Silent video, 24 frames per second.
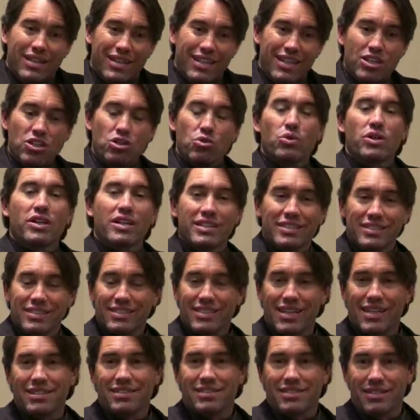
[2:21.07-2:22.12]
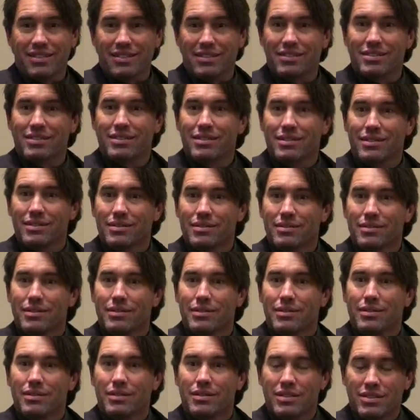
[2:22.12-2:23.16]
into a consensus.
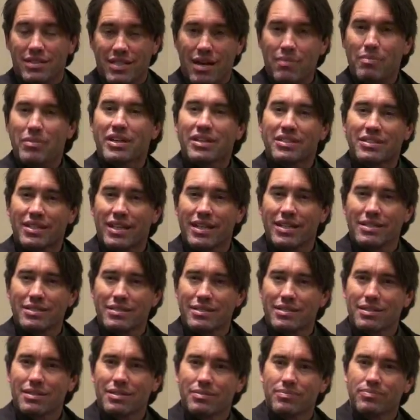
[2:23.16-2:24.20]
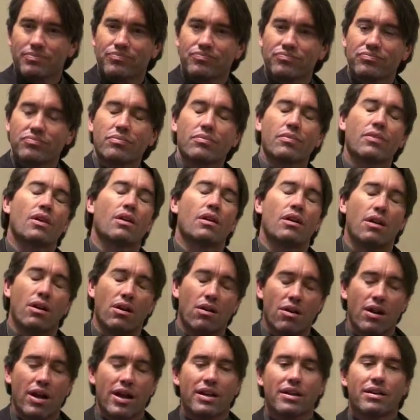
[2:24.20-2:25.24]
Does that make sense? Mm-hmm. All
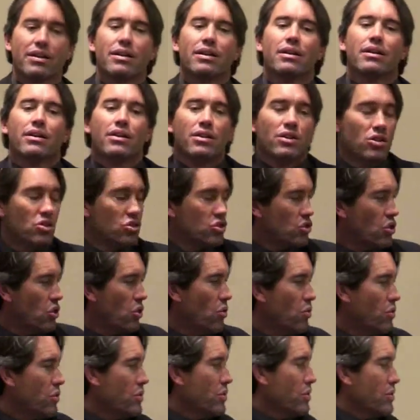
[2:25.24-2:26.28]
right. So